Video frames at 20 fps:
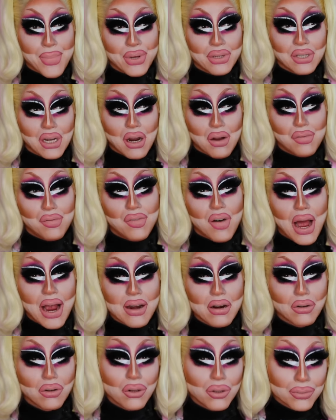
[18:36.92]
is like a
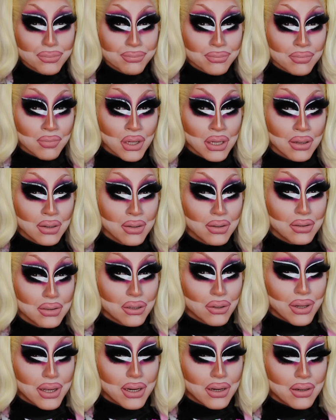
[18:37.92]
vinyl.
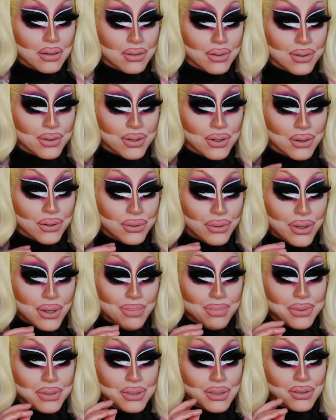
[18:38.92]
So like your
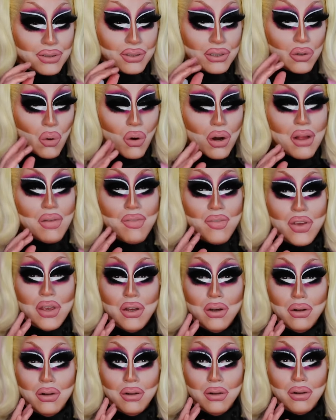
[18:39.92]
lips sort of
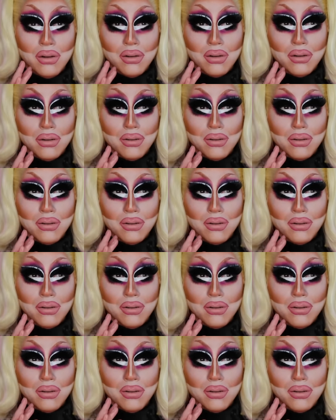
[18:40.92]
feel